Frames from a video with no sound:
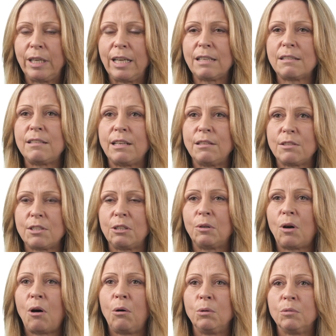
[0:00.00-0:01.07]
It extends to
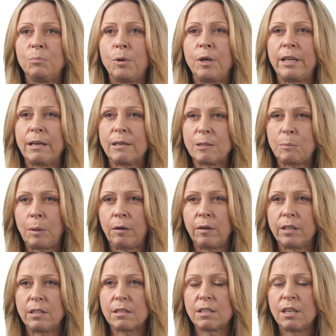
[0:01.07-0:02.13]
a whole of body
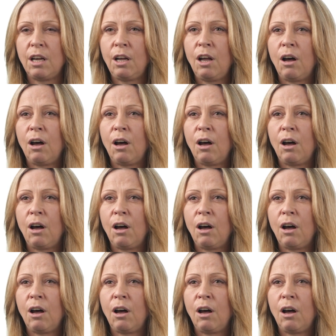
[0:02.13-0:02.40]
experience.